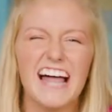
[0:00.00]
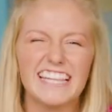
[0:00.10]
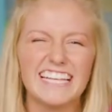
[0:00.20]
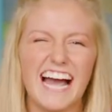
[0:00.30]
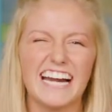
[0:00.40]
on
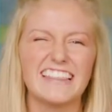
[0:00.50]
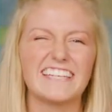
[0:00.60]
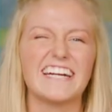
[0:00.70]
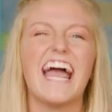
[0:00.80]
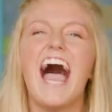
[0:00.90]
the count of
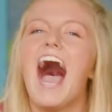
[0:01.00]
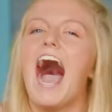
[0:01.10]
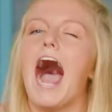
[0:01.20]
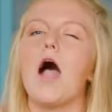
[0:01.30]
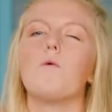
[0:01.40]
three,
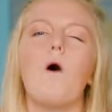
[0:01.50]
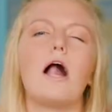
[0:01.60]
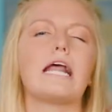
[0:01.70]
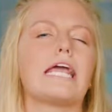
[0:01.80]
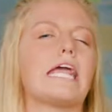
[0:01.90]
I
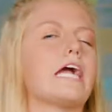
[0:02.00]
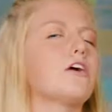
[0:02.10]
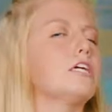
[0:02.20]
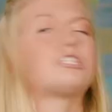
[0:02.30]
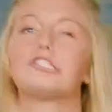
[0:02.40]
want to
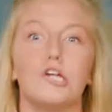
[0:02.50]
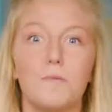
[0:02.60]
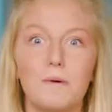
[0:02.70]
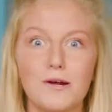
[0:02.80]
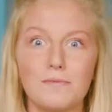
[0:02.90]
hear it
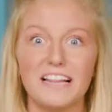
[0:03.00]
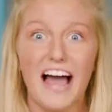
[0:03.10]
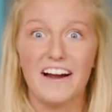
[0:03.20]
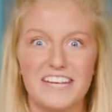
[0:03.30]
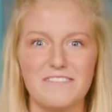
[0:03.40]
super duper
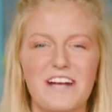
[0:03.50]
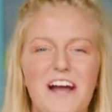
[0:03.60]
loud. Here we